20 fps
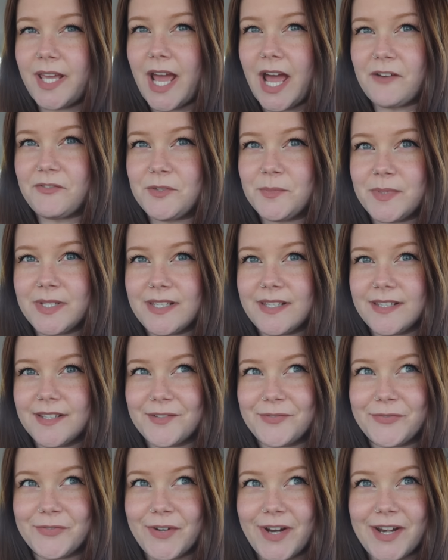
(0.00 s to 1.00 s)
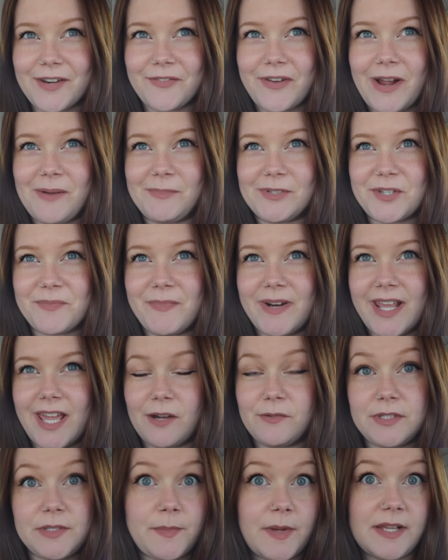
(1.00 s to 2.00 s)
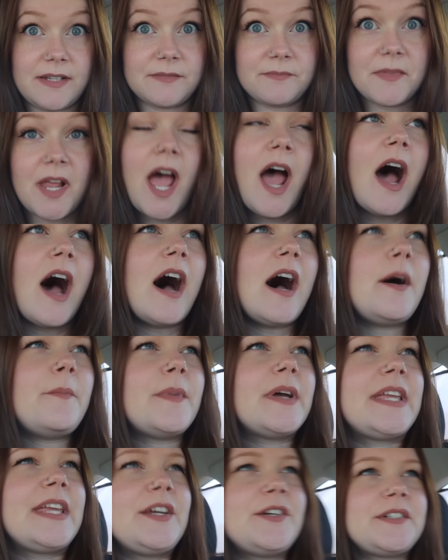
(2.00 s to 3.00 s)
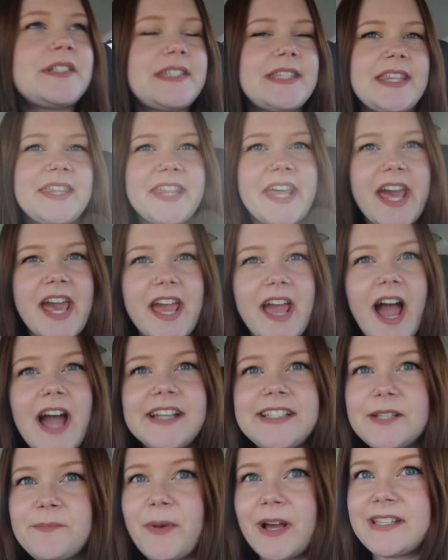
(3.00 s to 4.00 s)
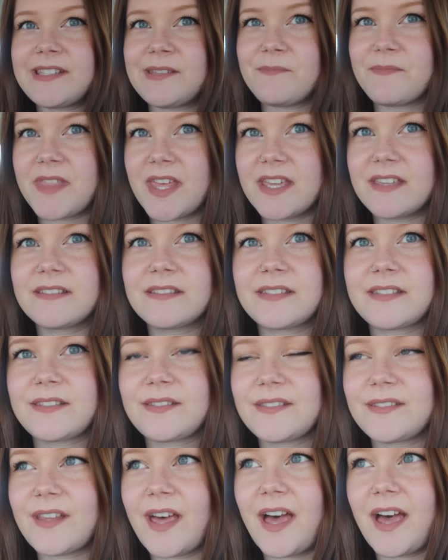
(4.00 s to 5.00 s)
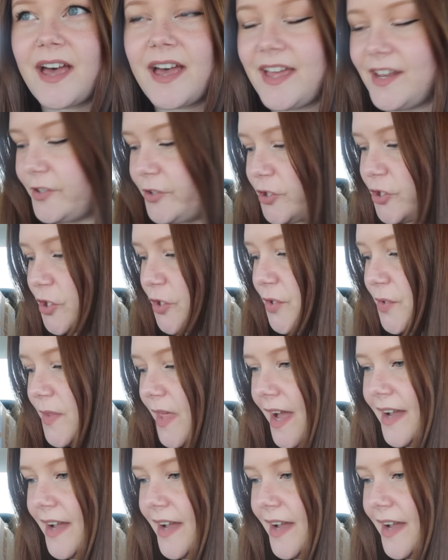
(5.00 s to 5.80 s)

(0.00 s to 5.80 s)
have to be afraid of how much money I would spend. Here's the thing. I did buy some things, and I'll show you